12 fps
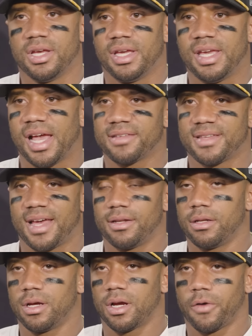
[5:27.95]
He has
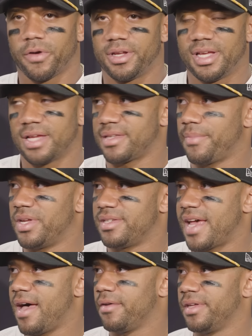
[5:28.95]
that grit. He has that
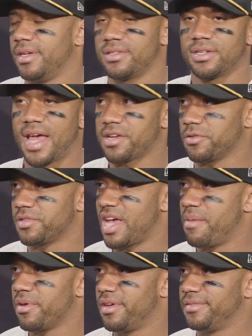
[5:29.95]
mentality. He's a national
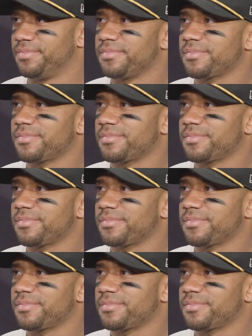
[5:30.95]
champion.